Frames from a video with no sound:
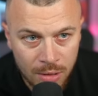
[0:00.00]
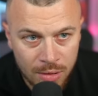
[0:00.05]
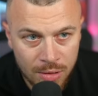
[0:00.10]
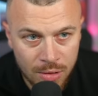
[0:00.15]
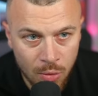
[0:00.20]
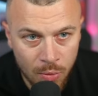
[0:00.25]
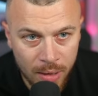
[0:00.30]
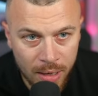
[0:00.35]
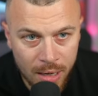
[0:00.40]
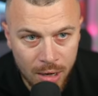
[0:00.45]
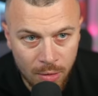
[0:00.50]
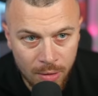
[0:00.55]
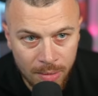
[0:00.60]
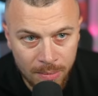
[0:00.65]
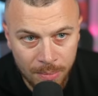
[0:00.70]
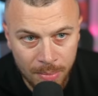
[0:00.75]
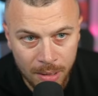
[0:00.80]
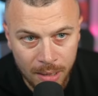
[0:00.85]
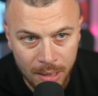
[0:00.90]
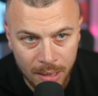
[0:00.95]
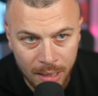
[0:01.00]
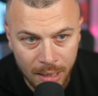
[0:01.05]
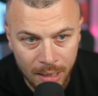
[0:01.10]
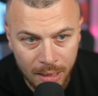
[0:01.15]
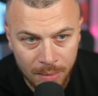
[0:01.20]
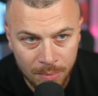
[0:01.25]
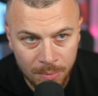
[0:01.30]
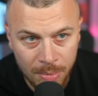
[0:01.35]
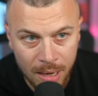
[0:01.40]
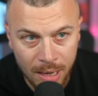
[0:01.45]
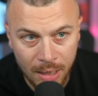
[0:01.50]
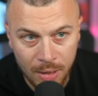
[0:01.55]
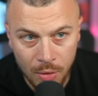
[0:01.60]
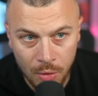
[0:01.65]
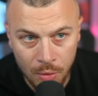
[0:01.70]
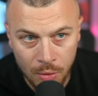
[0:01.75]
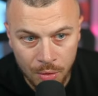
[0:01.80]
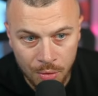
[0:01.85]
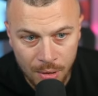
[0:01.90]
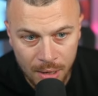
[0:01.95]
So we go and buy
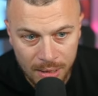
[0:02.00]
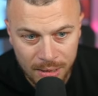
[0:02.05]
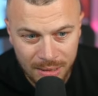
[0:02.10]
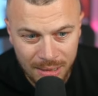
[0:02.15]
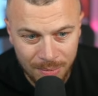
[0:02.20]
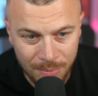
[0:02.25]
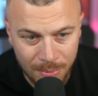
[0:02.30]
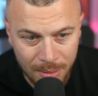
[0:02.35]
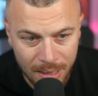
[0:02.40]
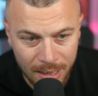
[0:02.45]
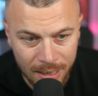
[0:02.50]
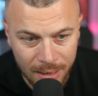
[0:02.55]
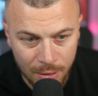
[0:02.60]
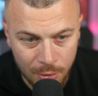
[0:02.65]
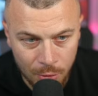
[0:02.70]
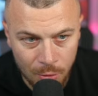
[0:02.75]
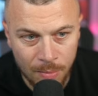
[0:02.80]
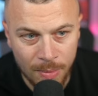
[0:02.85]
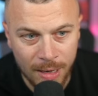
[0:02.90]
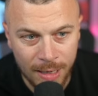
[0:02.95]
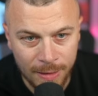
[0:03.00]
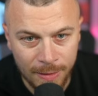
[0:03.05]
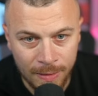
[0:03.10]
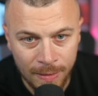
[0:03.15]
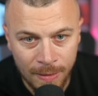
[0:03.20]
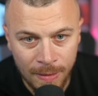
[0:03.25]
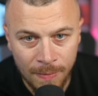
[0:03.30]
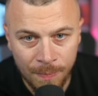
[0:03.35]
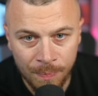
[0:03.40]
who, Crossy? Buy who, man?